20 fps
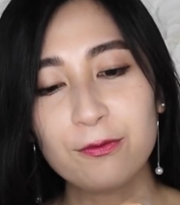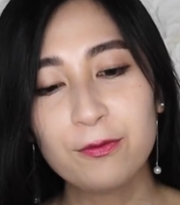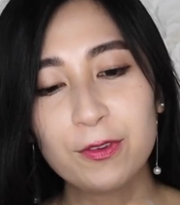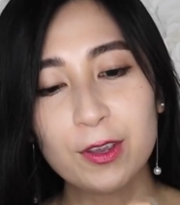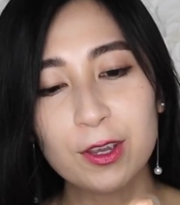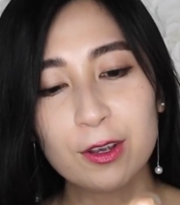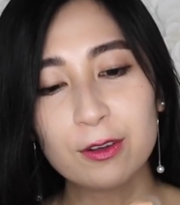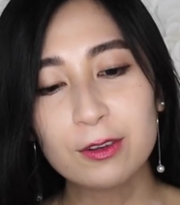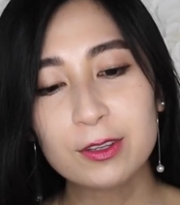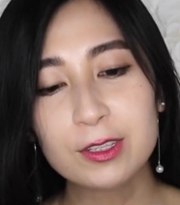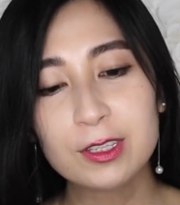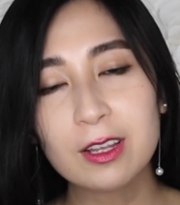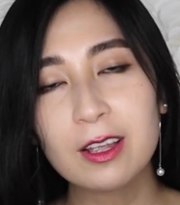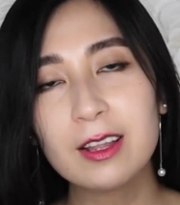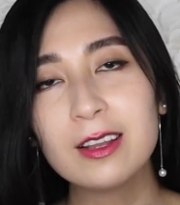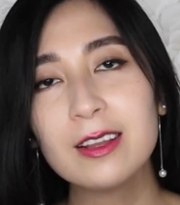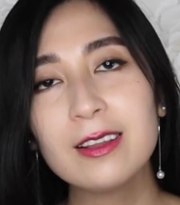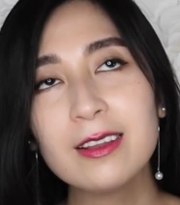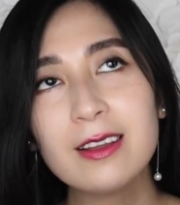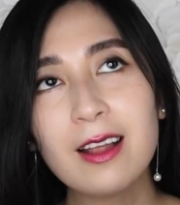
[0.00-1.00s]
Feels
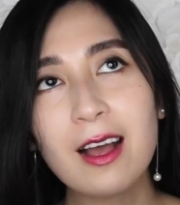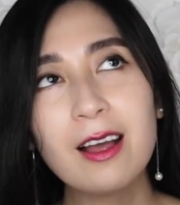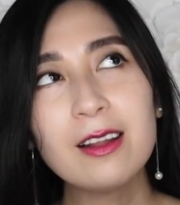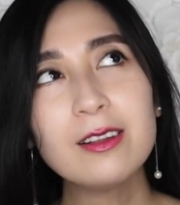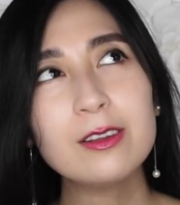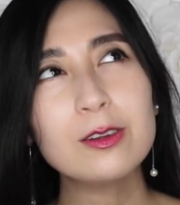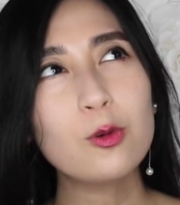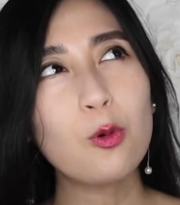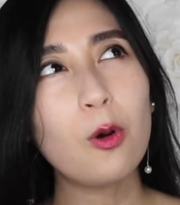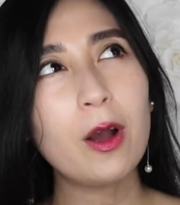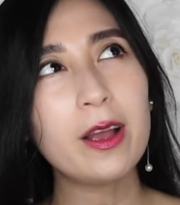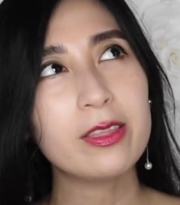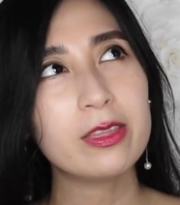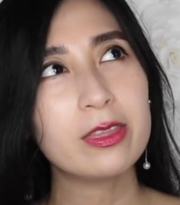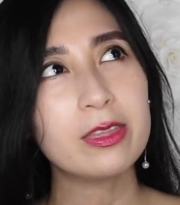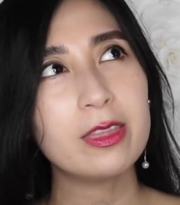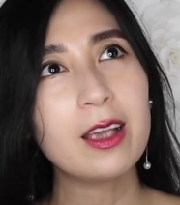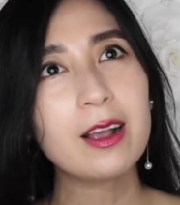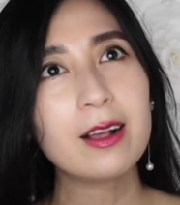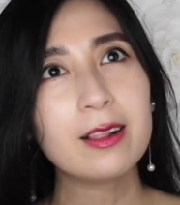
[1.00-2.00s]
not quite
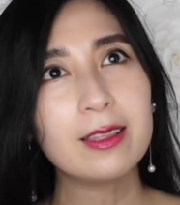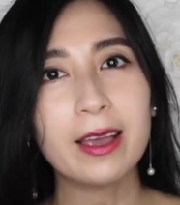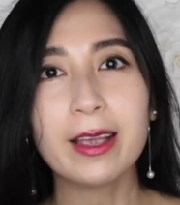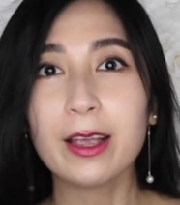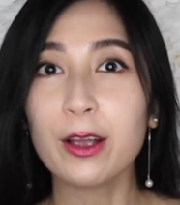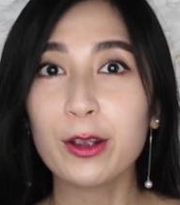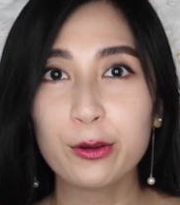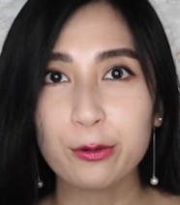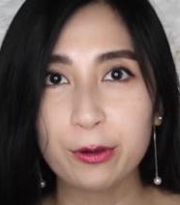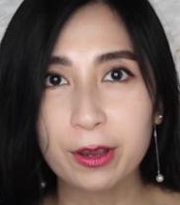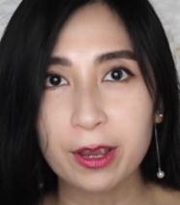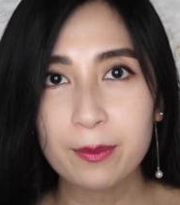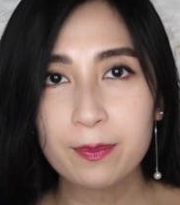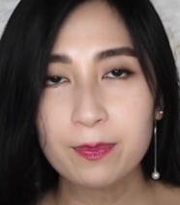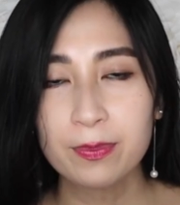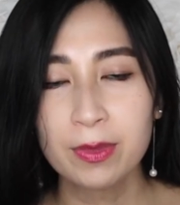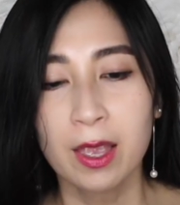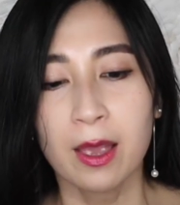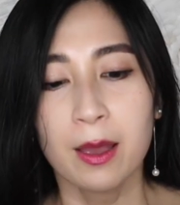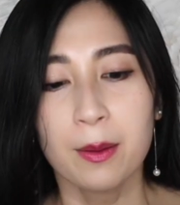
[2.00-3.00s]
thick like a
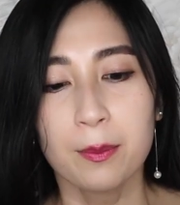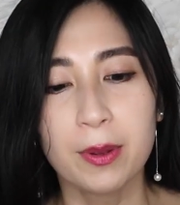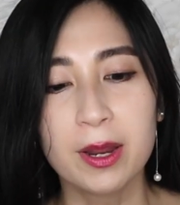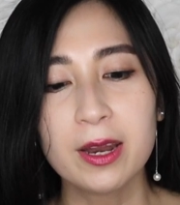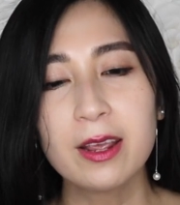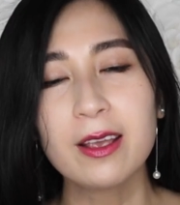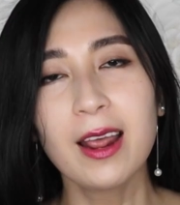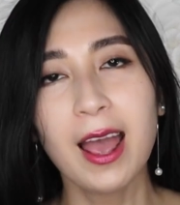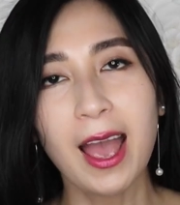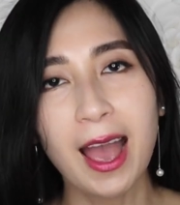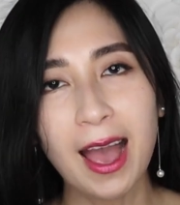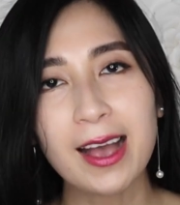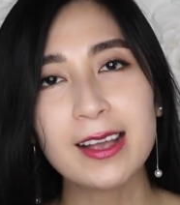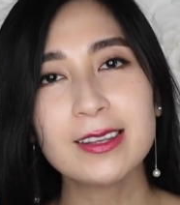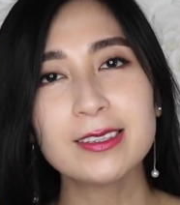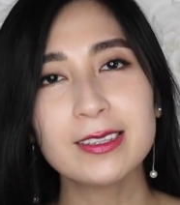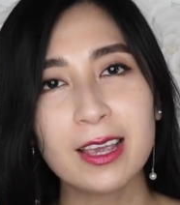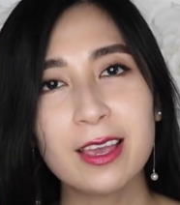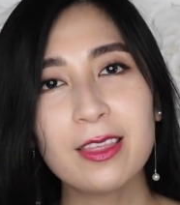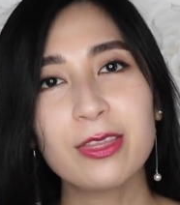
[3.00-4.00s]
cream, but it
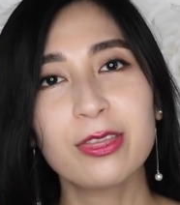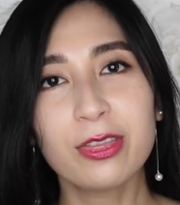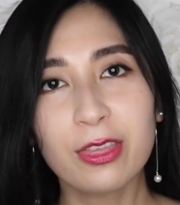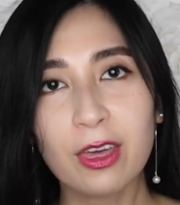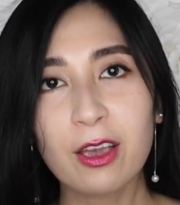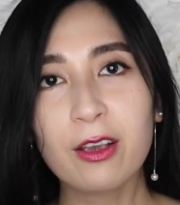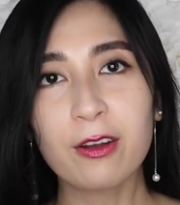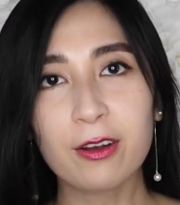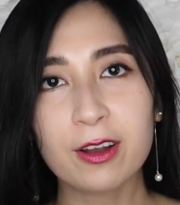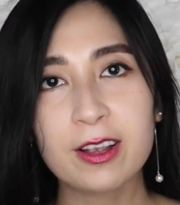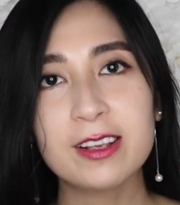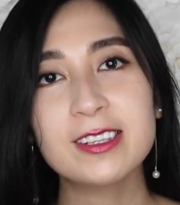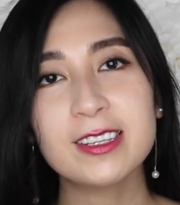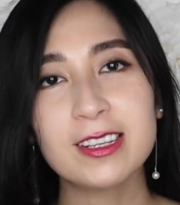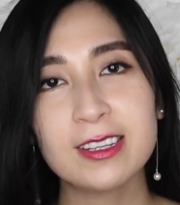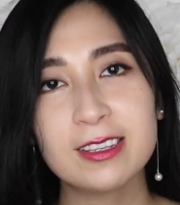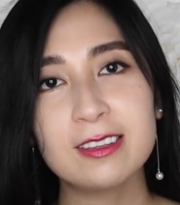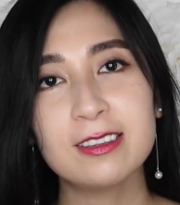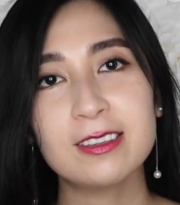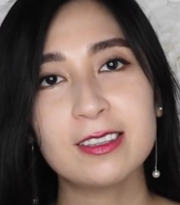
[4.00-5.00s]
has a thicker
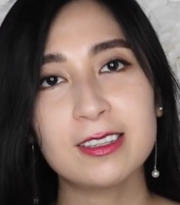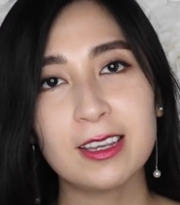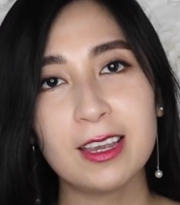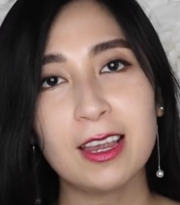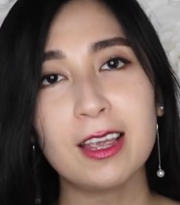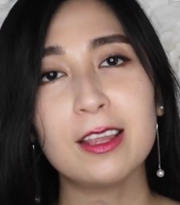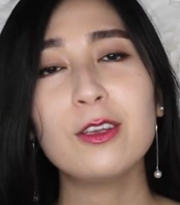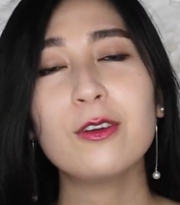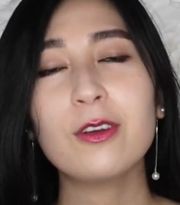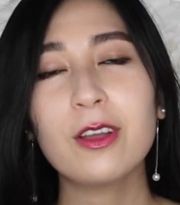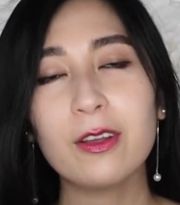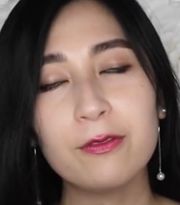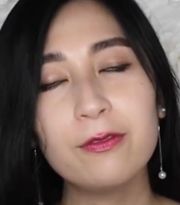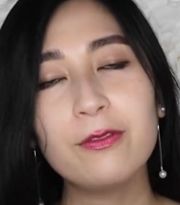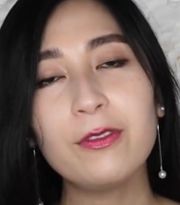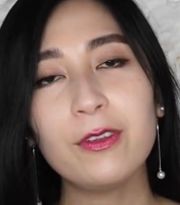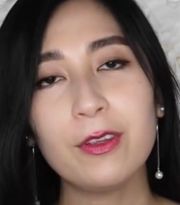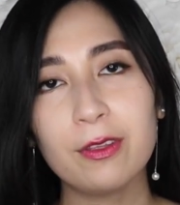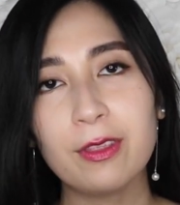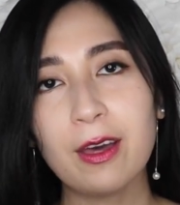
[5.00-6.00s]
consistency, and you can
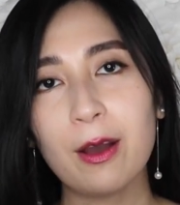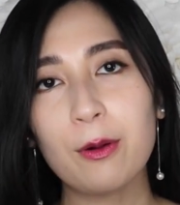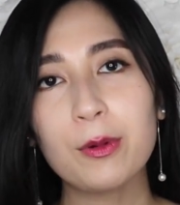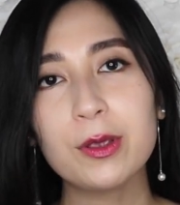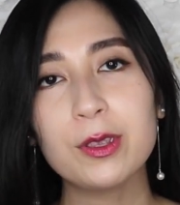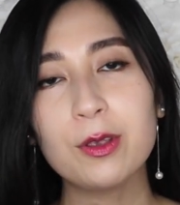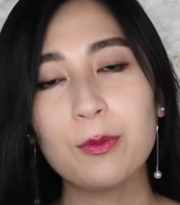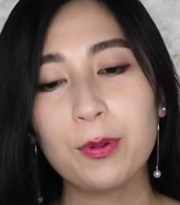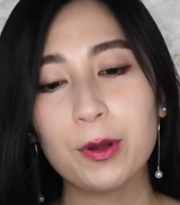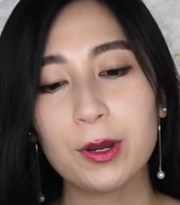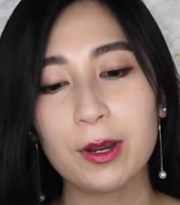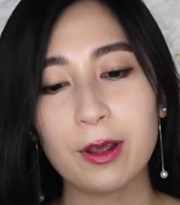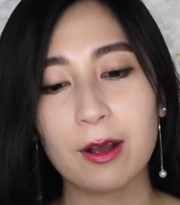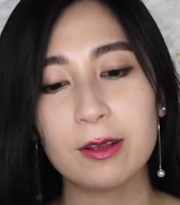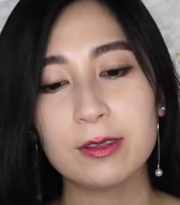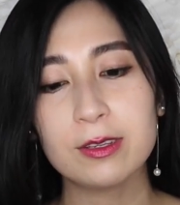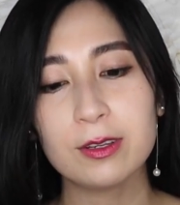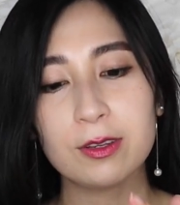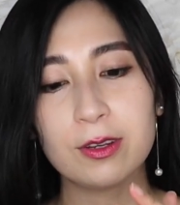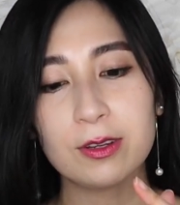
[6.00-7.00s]
feel that when you put it
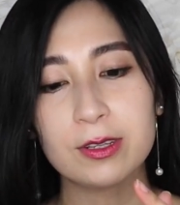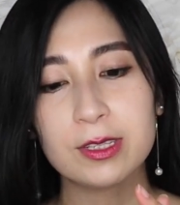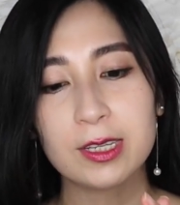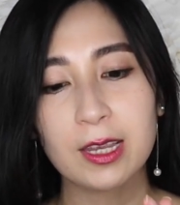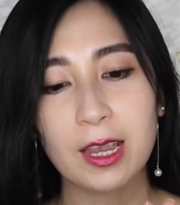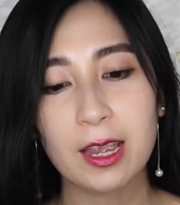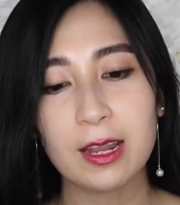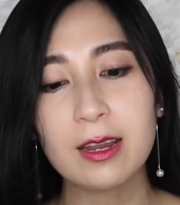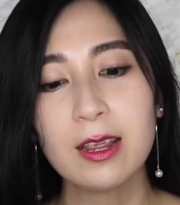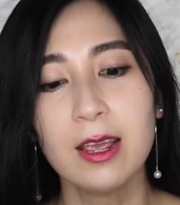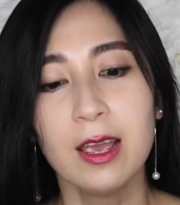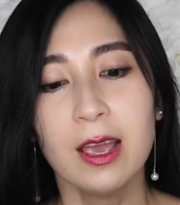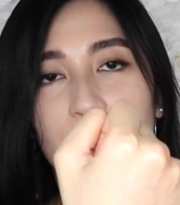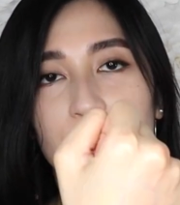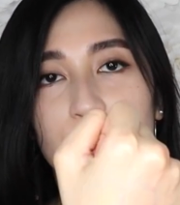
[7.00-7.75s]
onto your skin.